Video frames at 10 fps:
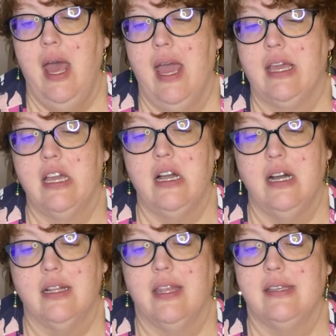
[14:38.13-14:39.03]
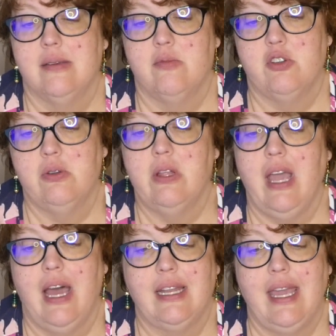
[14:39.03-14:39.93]
and concocting some truly
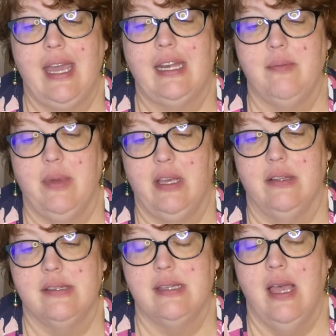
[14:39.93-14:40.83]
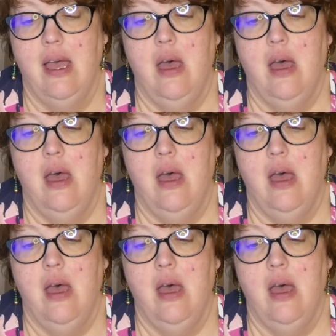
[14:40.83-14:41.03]
uncanny meals.